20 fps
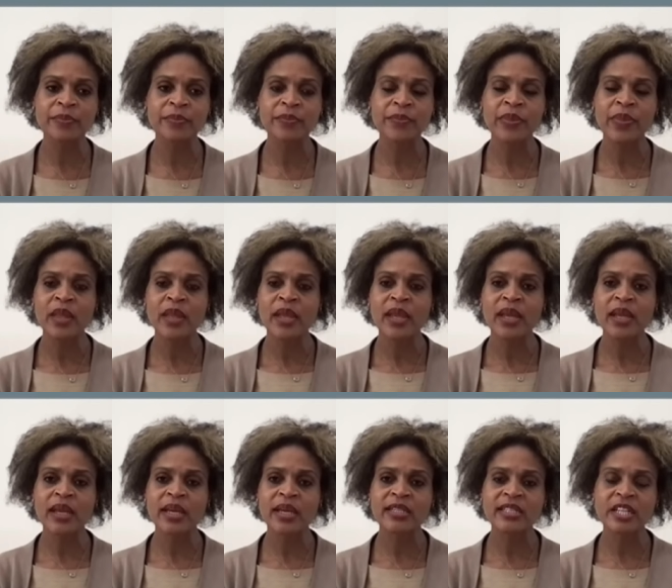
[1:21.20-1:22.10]

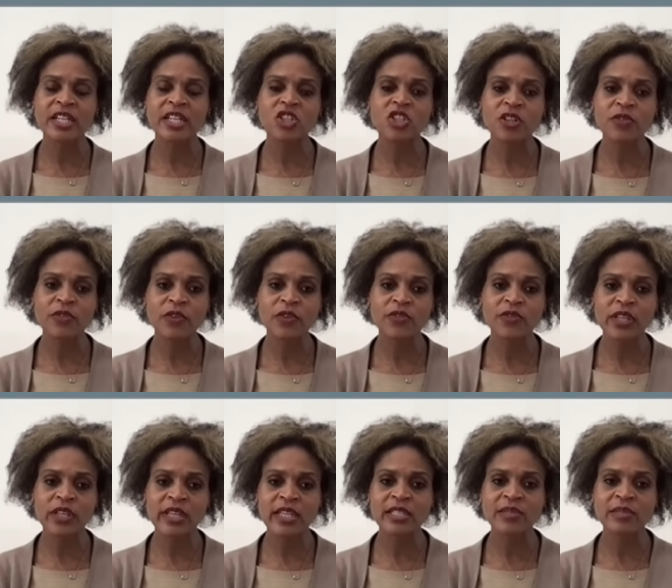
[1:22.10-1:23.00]
Colleen as a,
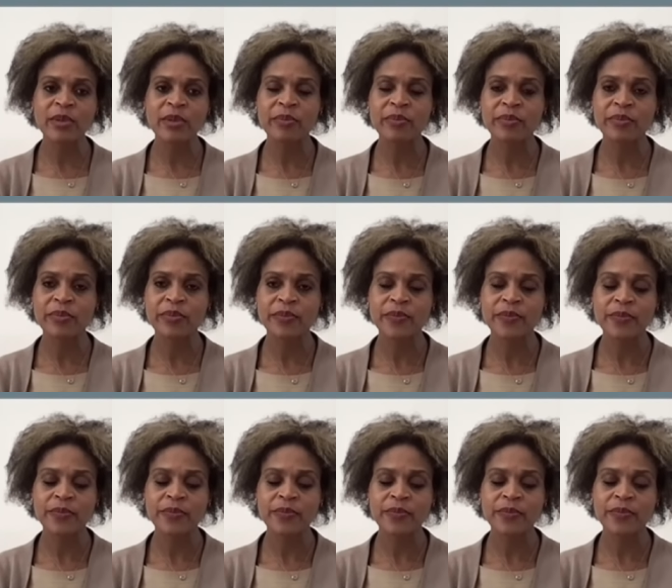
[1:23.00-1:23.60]
Makhubele. Yes, ma'am.